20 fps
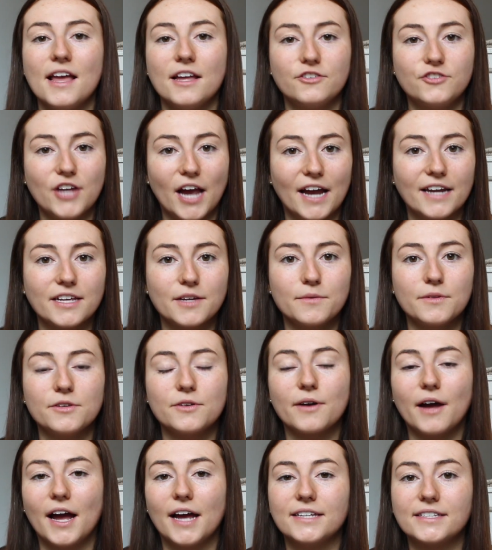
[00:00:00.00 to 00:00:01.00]
chatting with you
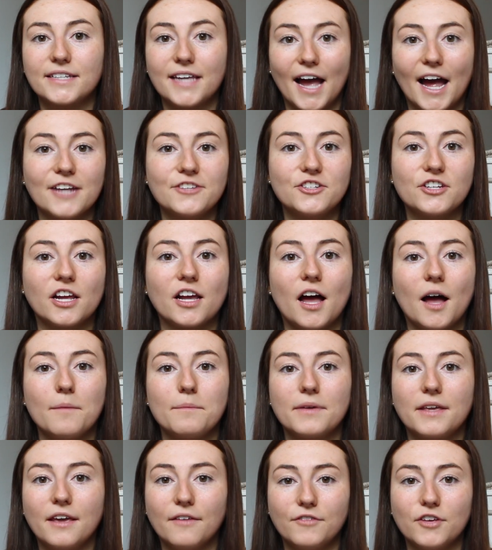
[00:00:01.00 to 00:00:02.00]
guys, catching
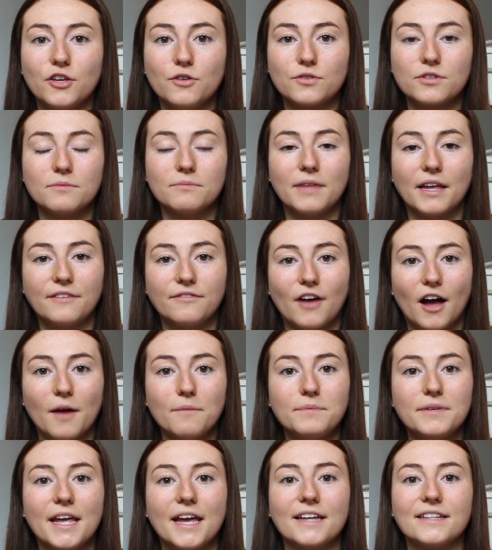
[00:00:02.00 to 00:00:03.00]
up, giving you some life
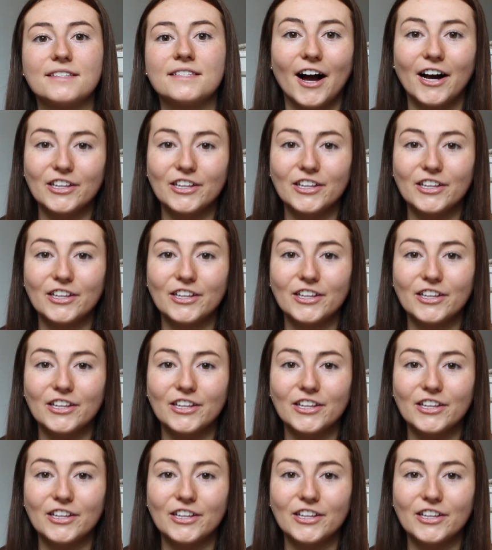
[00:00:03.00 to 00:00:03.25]
updates.